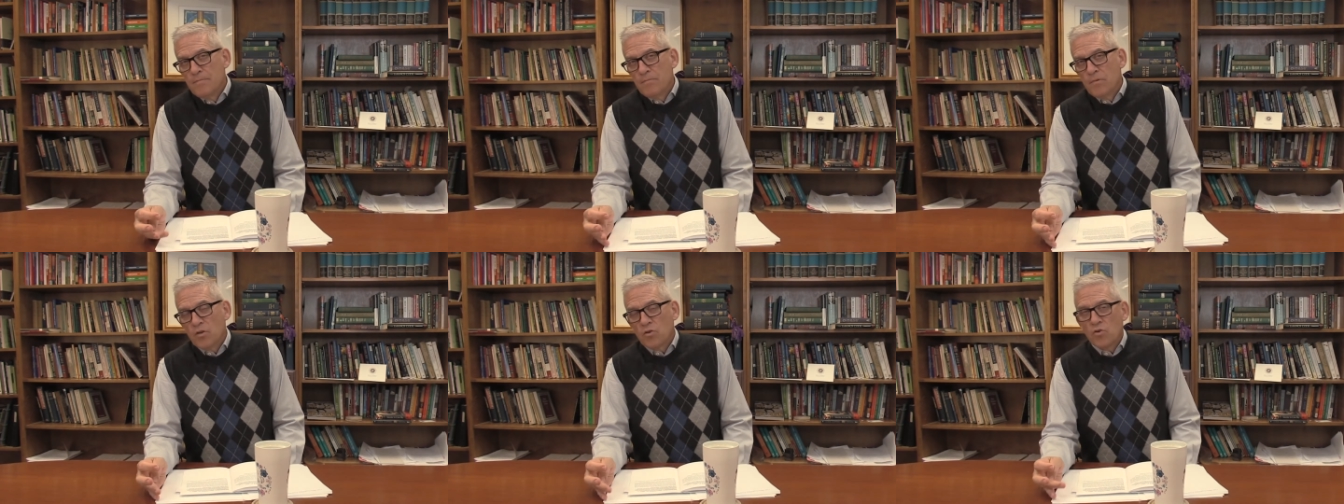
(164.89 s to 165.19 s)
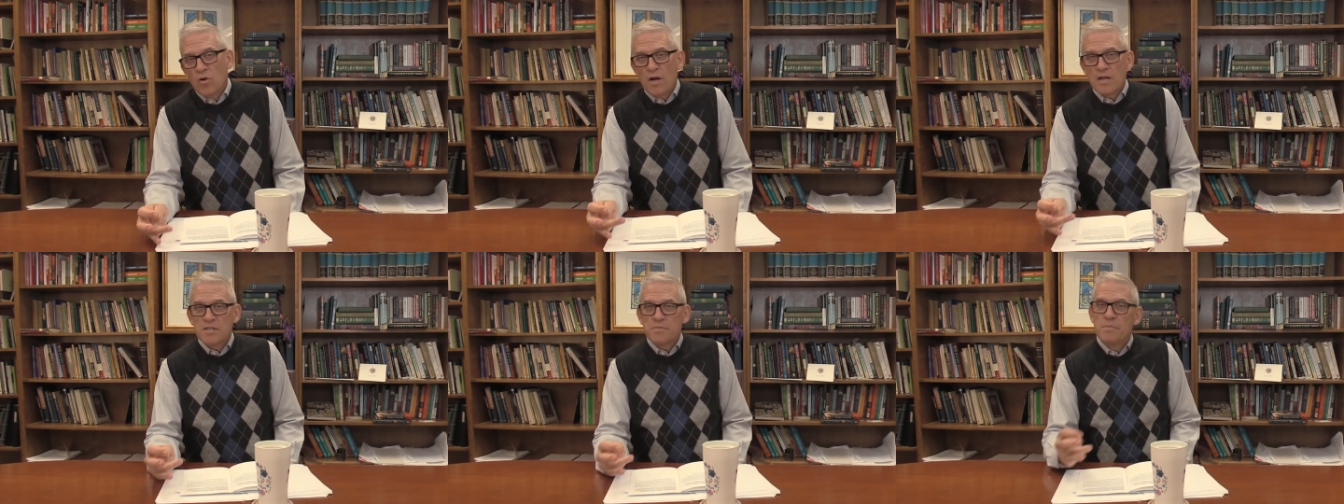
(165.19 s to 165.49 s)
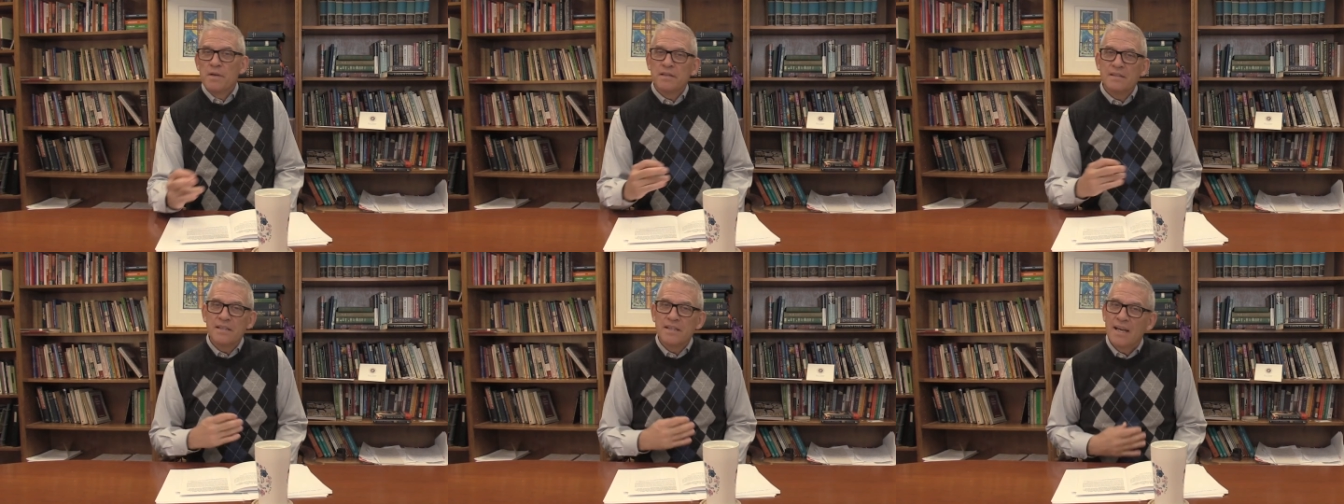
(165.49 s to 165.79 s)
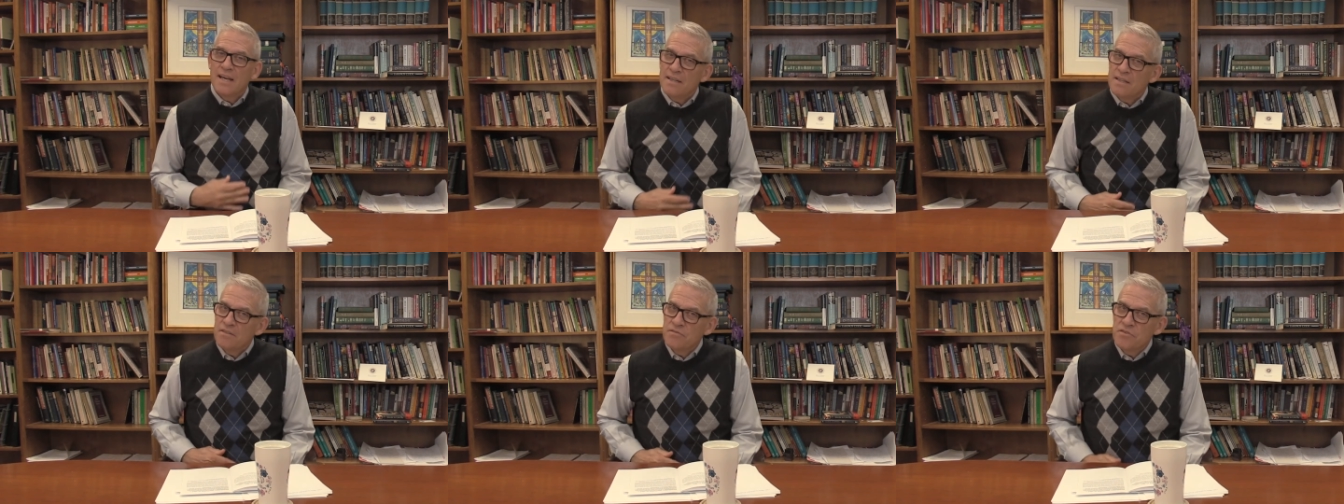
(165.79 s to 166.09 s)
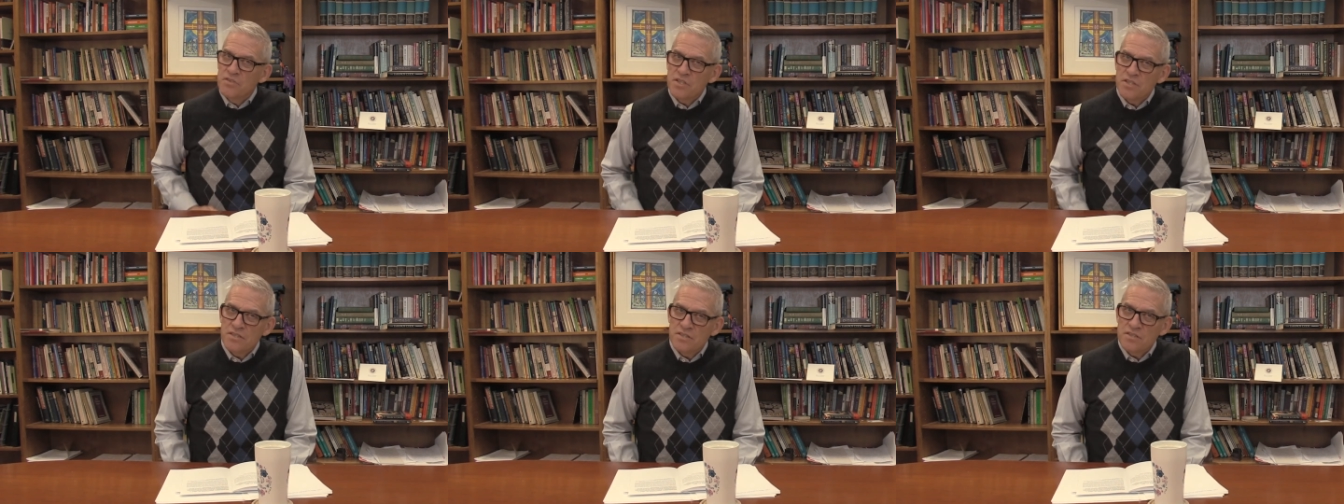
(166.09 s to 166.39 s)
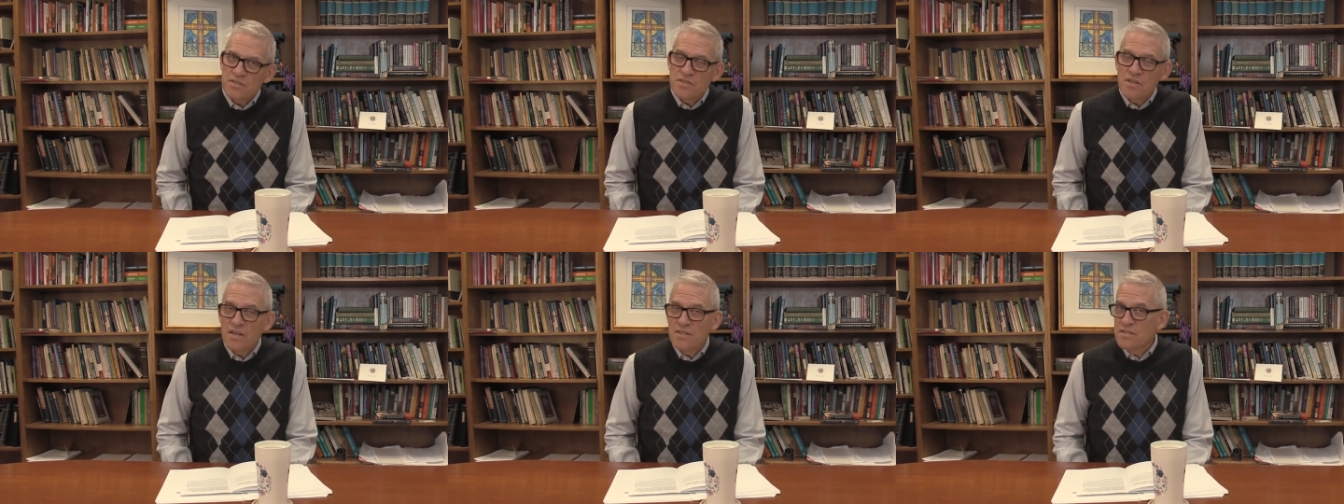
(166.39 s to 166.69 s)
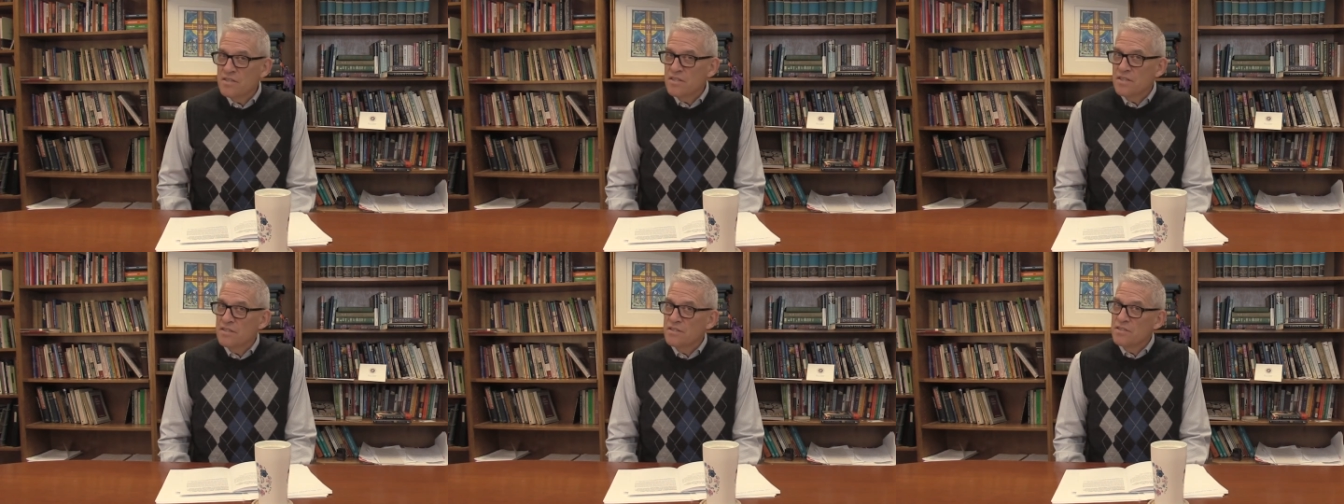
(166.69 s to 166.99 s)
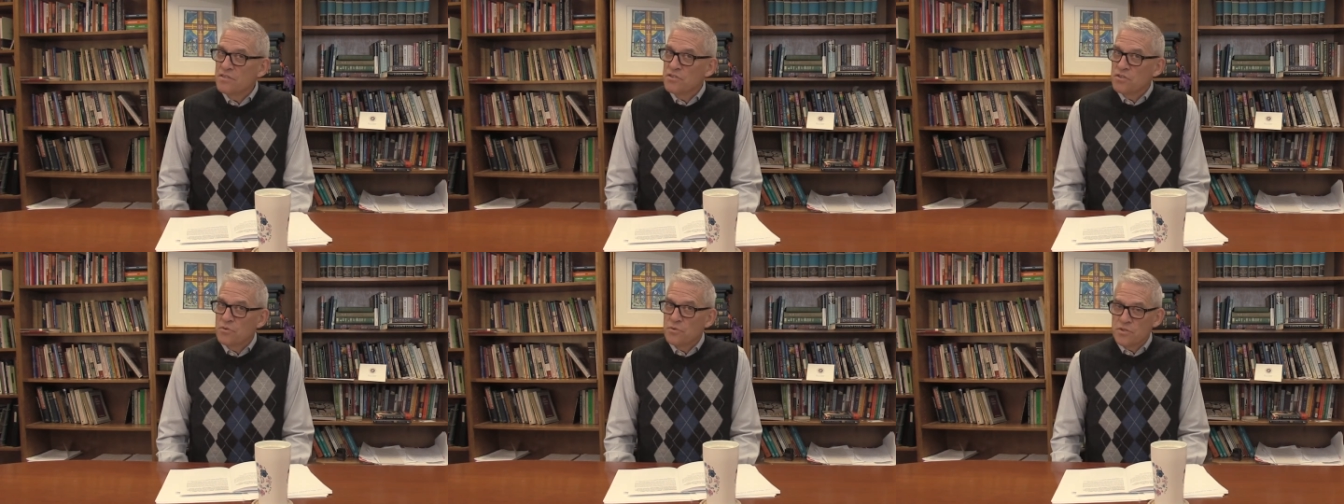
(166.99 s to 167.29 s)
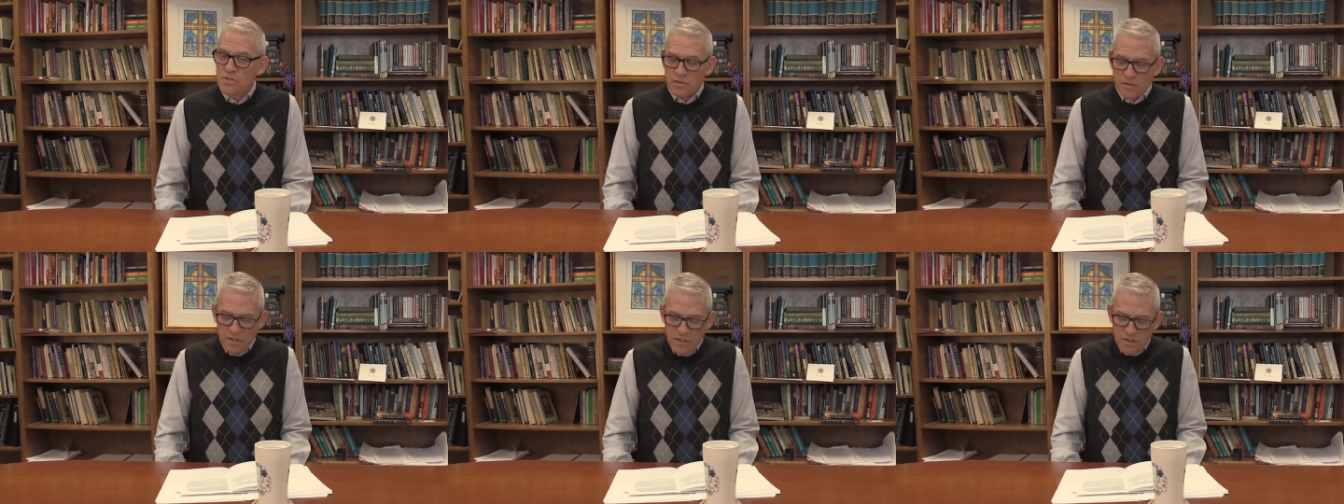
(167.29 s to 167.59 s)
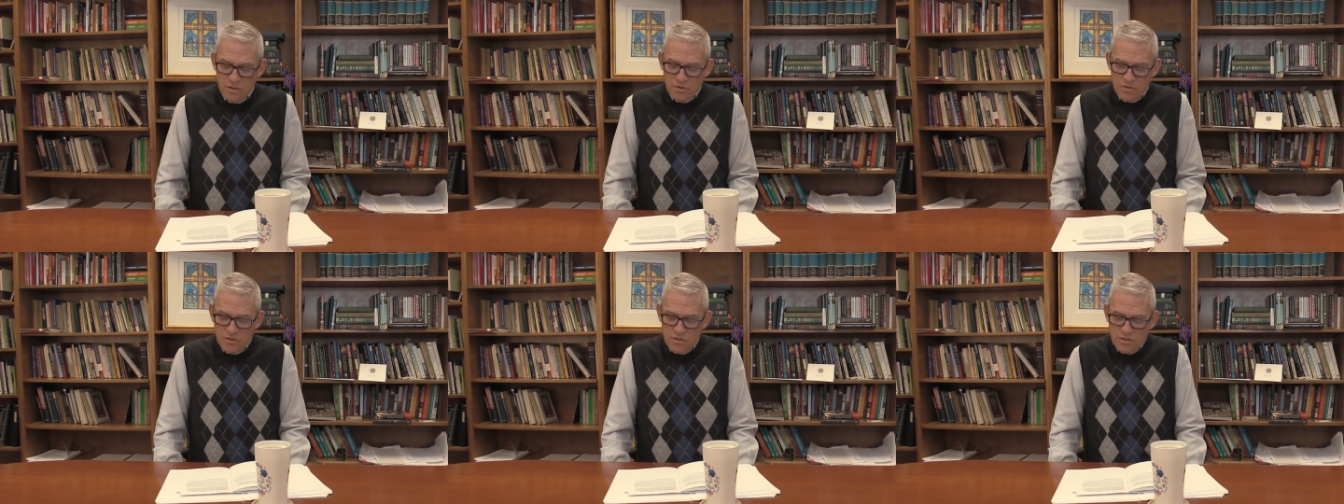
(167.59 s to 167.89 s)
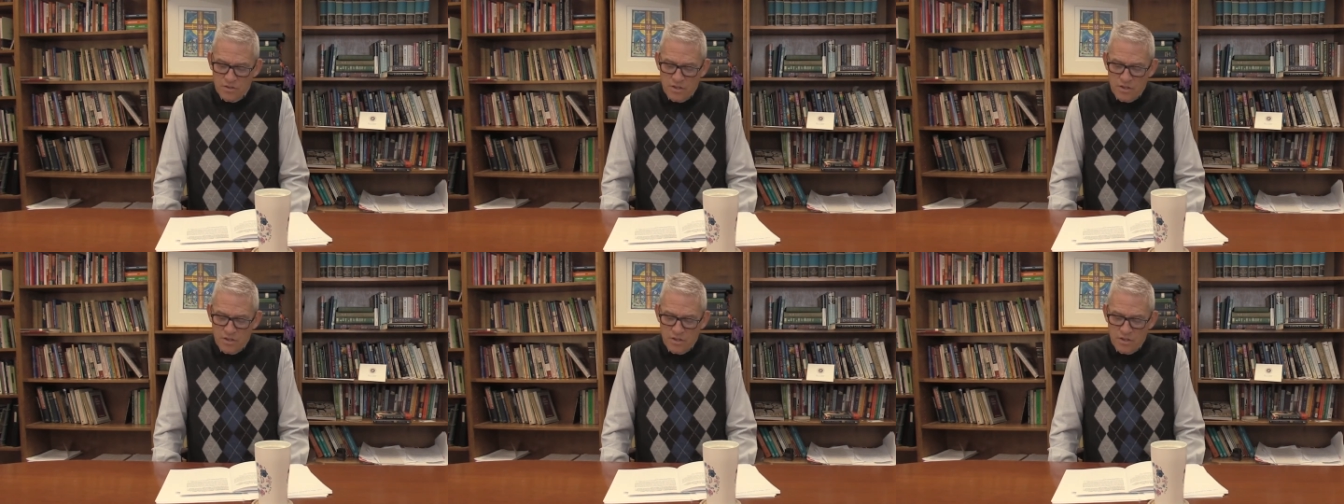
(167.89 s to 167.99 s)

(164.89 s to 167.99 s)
the cross meant the end of Jesus, as did the Jewish leaders.